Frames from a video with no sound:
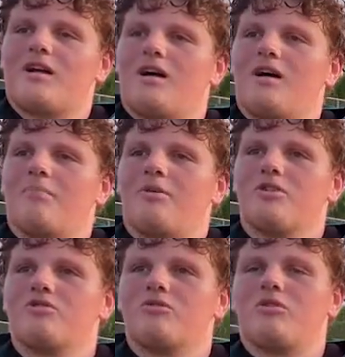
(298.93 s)

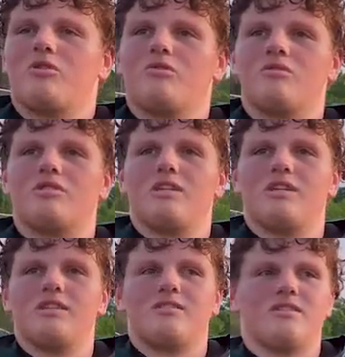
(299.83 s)
Personal goals
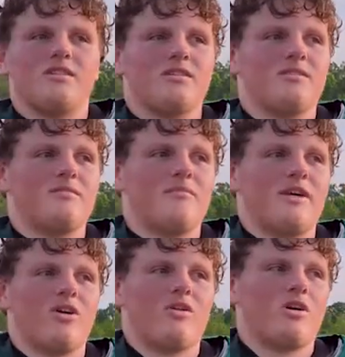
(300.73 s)
is to
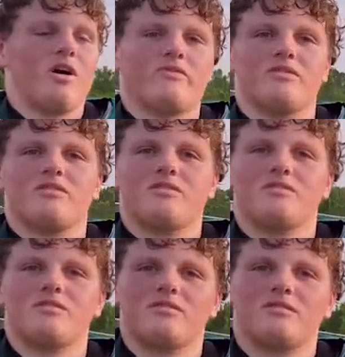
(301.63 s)
make all
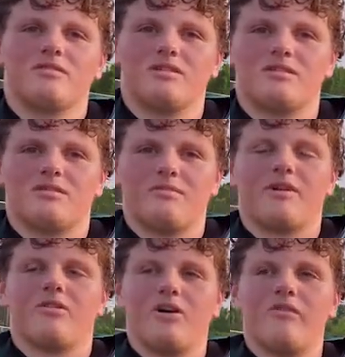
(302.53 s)
conference.
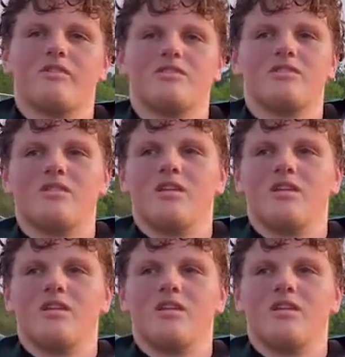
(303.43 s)
And